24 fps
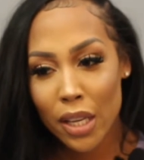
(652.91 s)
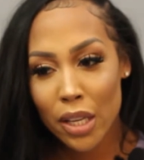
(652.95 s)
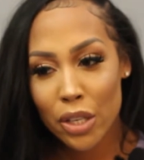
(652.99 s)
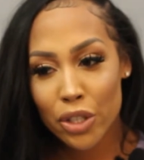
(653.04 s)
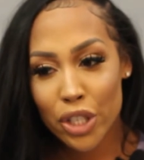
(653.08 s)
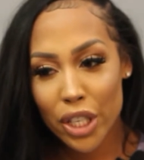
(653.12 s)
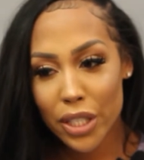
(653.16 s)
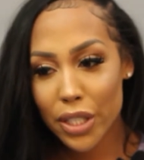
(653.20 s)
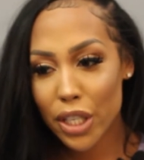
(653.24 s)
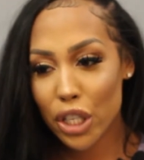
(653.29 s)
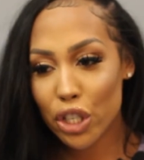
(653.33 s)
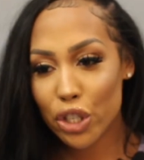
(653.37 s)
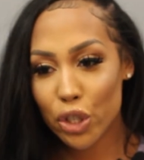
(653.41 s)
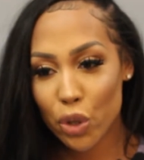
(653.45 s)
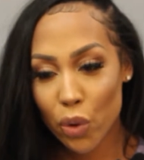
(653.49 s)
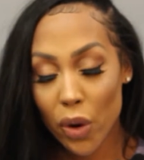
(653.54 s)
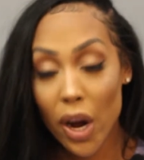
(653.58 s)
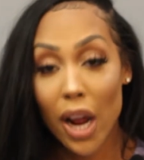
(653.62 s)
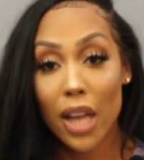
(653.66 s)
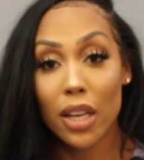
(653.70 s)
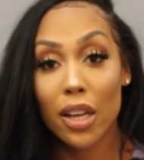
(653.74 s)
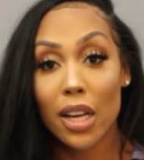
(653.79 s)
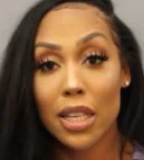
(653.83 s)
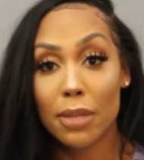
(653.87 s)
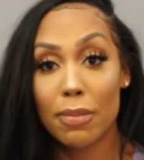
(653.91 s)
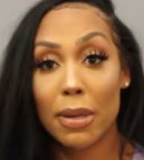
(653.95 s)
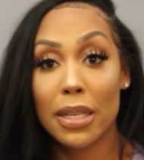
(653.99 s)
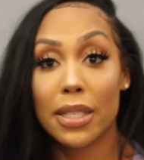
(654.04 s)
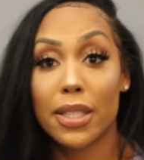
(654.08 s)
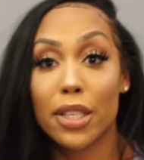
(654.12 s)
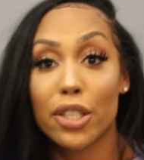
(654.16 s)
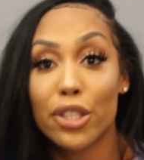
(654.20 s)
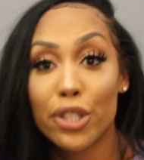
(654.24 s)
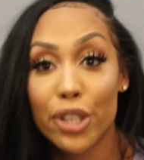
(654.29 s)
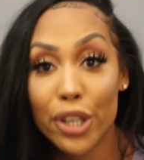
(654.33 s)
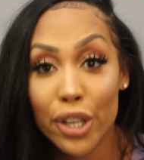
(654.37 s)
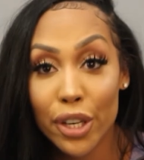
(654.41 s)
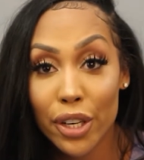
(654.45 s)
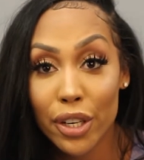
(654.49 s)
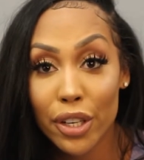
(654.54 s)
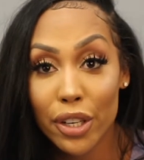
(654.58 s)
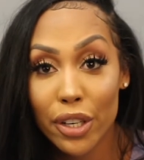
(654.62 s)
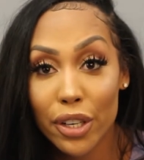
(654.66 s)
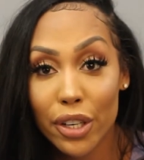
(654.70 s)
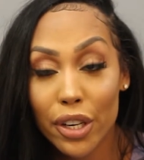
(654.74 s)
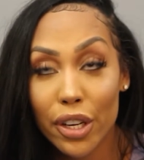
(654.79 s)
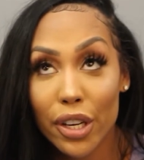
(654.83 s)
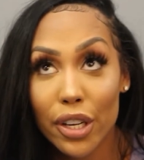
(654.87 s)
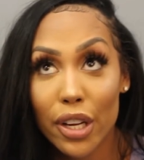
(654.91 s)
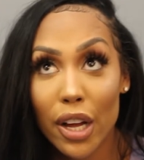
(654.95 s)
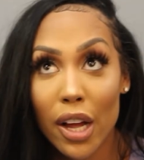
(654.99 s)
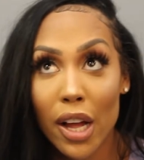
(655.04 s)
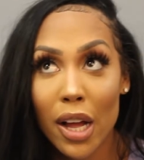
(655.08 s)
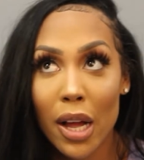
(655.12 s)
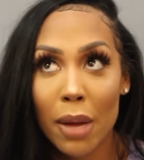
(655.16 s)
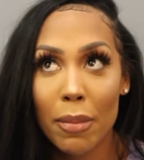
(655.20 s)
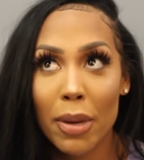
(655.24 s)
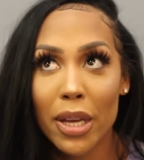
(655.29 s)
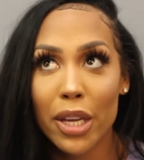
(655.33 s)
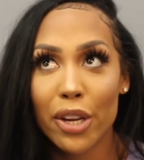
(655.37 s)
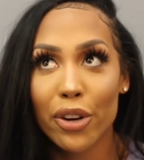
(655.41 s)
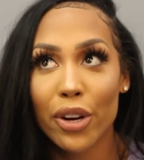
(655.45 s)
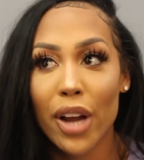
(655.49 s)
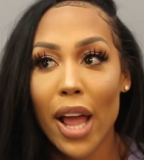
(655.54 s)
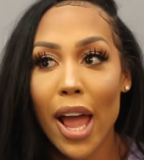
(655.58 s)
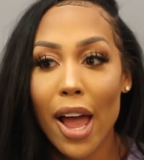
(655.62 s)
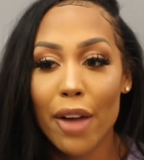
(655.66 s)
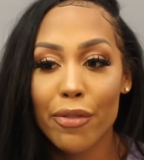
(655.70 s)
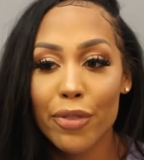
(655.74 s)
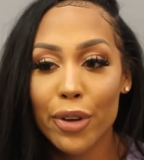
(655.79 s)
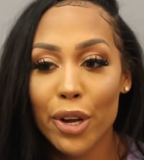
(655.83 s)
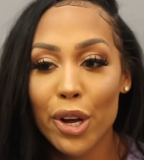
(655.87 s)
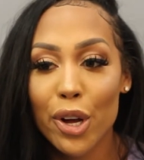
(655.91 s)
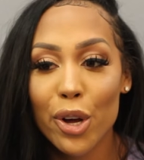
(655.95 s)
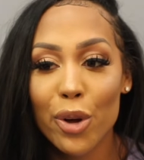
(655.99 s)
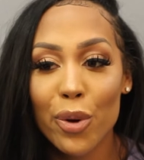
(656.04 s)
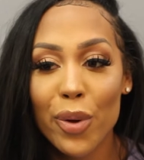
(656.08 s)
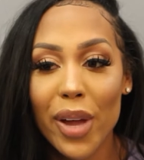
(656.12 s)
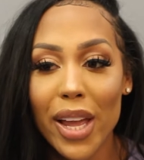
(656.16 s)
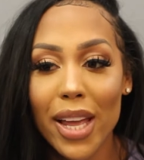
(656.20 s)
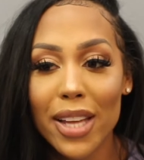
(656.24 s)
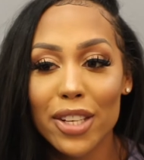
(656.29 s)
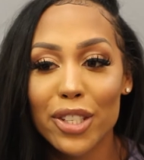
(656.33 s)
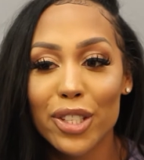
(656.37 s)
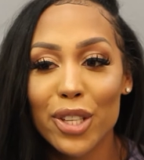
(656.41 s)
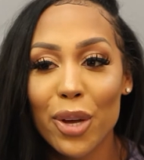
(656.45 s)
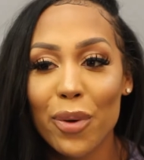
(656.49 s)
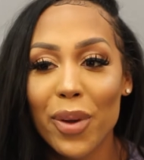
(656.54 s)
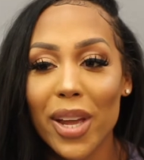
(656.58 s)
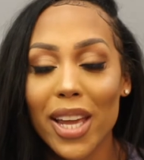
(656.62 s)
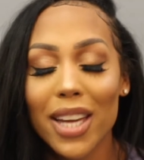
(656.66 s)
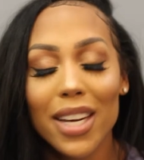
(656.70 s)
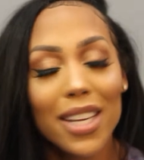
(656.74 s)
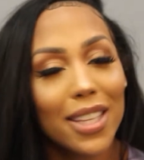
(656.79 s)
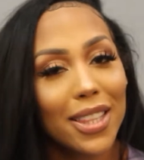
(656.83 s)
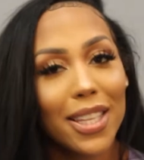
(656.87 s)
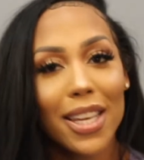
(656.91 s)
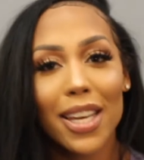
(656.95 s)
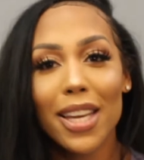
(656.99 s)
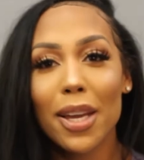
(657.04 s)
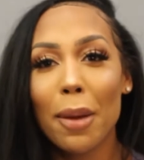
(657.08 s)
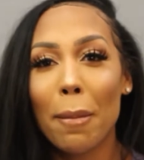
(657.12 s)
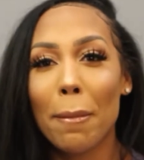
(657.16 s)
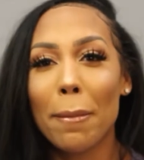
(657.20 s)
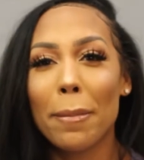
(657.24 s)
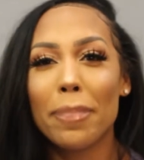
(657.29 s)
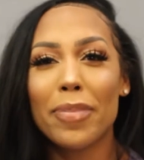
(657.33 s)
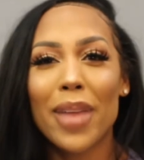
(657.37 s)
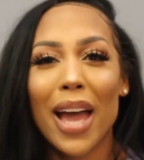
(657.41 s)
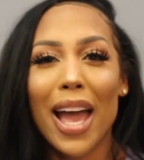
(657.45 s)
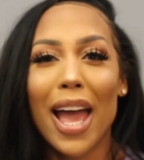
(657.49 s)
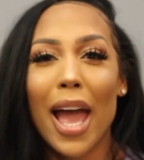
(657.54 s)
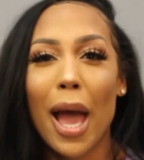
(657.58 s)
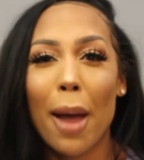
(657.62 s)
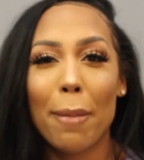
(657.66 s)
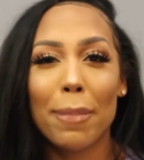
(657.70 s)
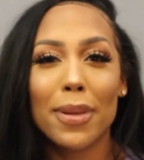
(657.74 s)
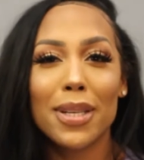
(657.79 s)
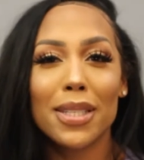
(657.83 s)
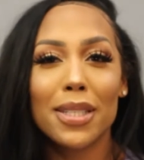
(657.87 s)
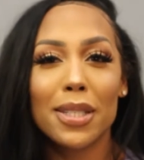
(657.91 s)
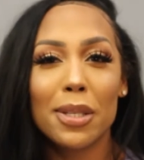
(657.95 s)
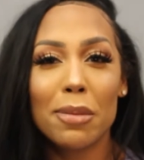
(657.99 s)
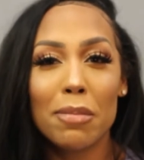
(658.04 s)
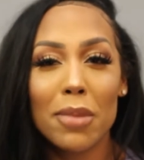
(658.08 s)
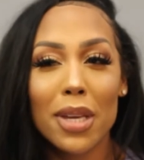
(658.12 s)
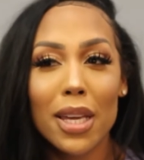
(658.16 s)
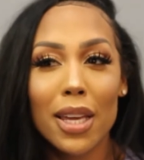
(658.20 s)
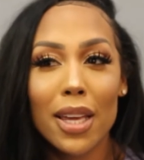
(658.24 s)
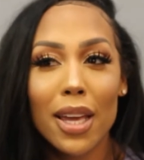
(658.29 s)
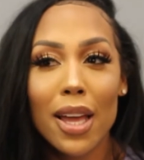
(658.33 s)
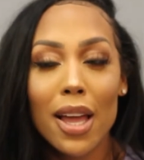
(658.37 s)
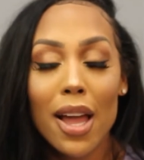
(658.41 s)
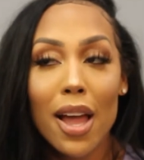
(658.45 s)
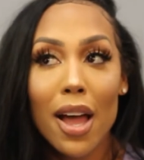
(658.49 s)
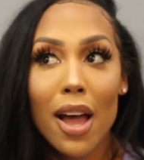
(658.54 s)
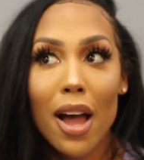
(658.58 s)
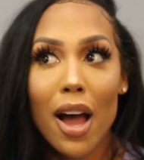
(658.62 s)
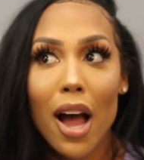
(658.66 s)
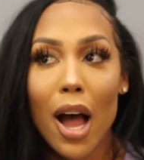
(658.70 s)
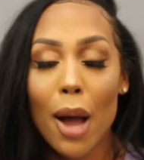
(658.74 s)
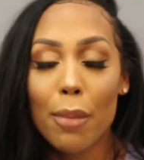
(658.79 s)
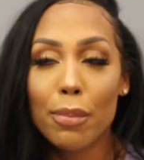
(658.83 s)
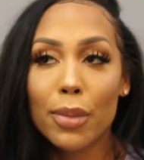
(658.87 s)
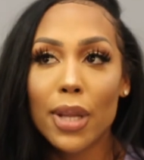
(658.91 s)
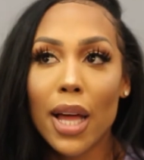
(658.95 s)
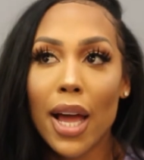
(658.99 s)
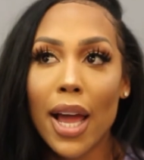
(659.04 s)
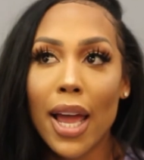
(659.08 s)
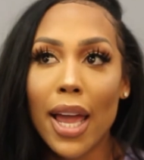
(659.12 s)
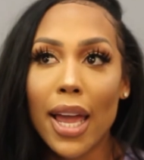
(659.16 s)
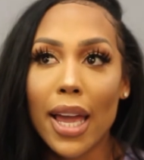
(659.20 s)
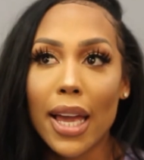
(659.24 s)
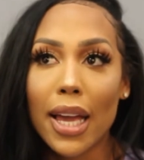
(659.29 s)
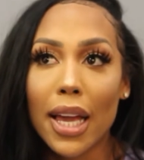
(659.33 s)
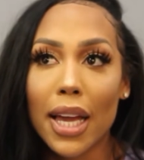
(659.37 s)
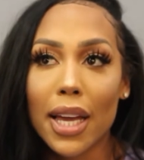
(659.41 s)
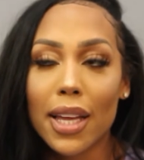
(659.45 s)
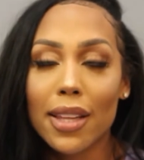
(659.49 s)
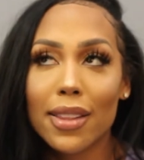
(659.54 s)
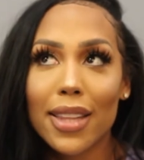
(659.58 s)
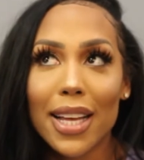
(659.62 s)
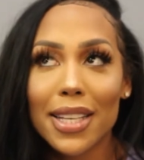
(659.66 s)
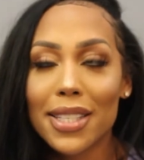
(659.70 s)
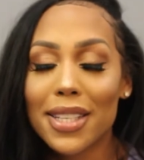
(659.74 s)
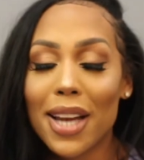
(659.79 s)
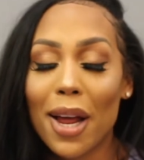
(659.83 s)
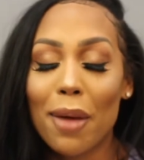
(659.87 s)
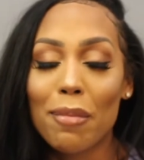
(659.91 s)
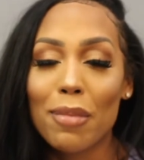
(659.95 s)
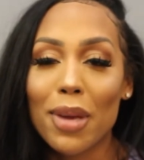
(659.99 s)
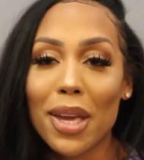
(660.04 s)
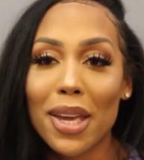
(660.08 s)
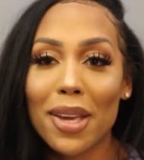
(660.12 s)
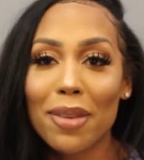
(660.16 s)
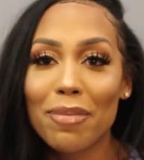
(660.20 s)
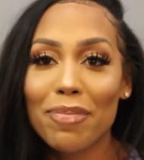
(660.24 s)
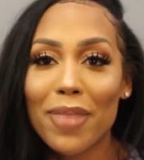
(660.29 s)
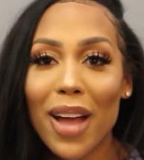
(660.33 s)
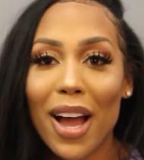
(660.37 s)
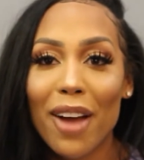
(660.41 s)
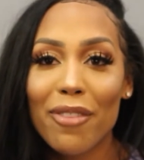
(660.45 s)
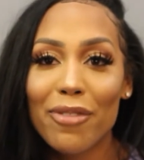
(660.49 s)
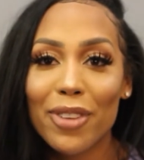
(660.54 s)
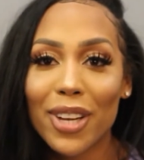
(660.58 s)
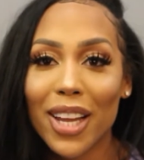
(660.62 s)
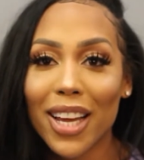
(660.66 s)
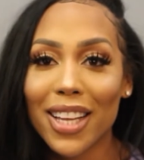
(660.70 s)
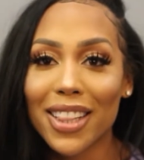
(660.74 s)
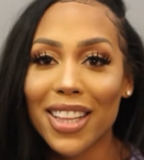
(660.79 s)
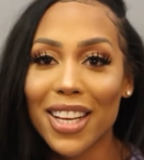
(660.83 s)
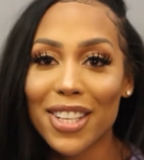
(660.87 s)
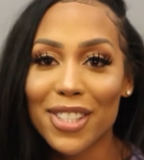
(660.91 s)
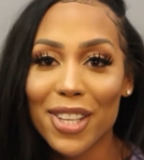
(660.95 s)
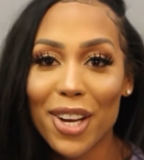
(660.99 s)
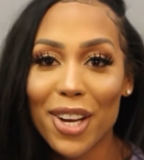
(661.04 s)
Just in short, I lost my sister a year and a half ago, and so anything that happens to me, I'm like, that's not me. I feel like that's